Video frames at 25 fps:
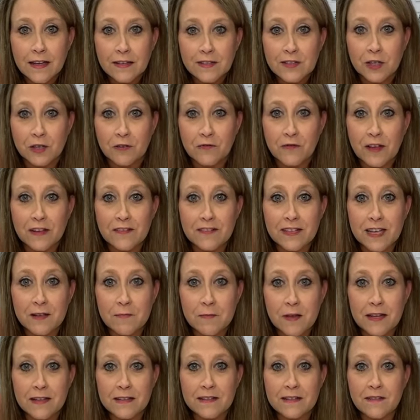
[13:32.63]
Took 15
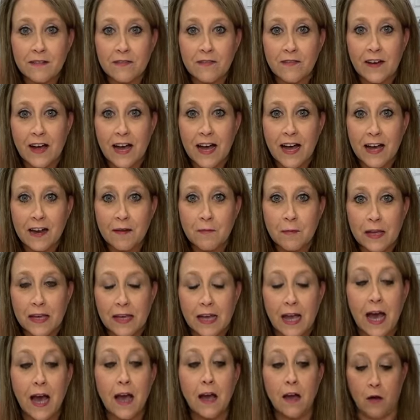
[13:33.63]
minutes to find me.
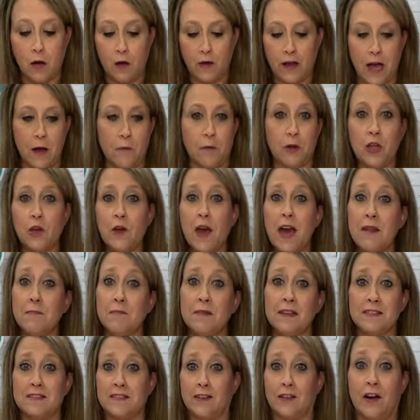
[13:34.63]
Oh, okay, well you hadn't
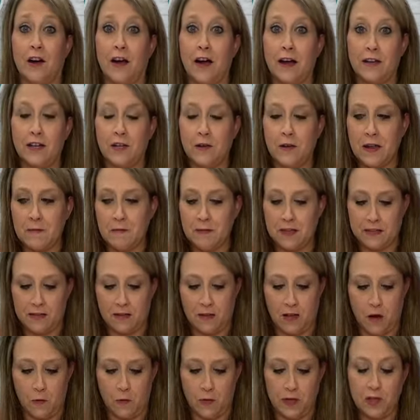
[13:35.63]
missed a lot. You hadn't missed a
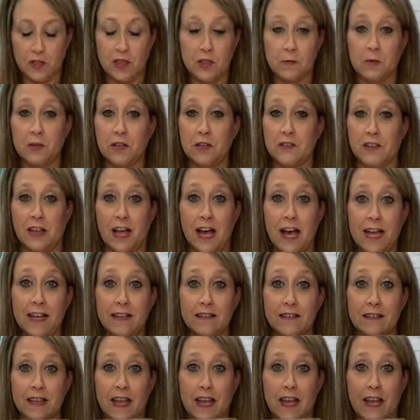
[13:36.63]
lot. We just put
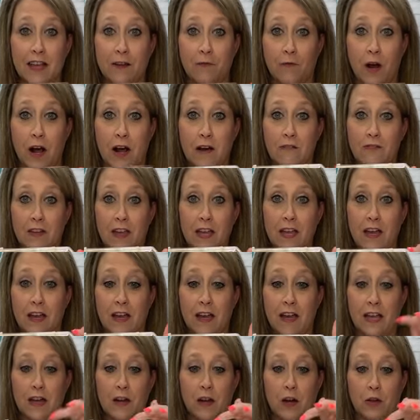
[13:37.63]
lights and raffia
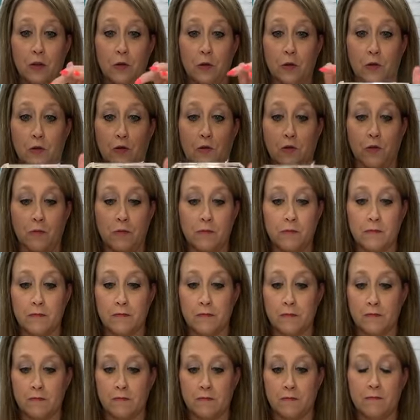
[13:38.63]
in our little,
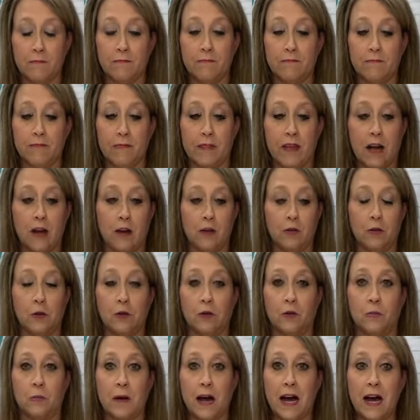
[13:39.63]
our
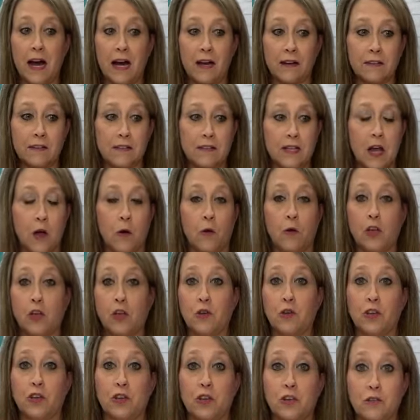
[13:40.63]
little box, or you
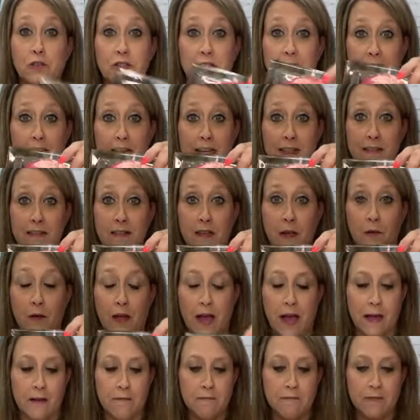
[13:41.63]
could use this,
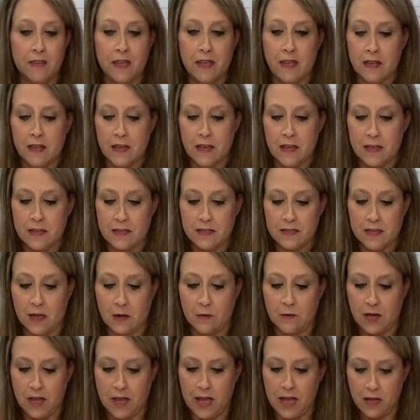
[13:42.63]
okay? So
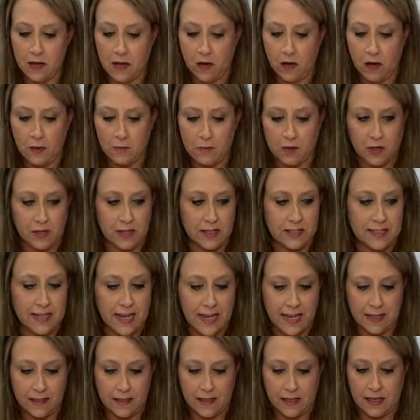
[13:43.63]
now I'm gonna
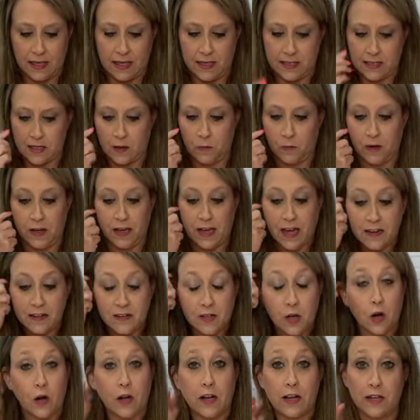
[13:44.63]
take this and we gotta
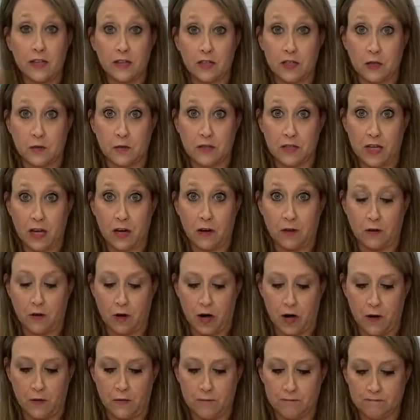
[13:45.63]
turn it into a
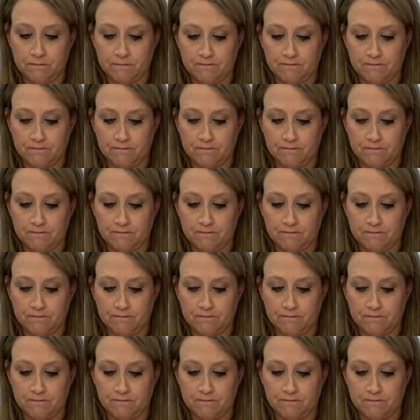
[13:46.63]
scarecrow.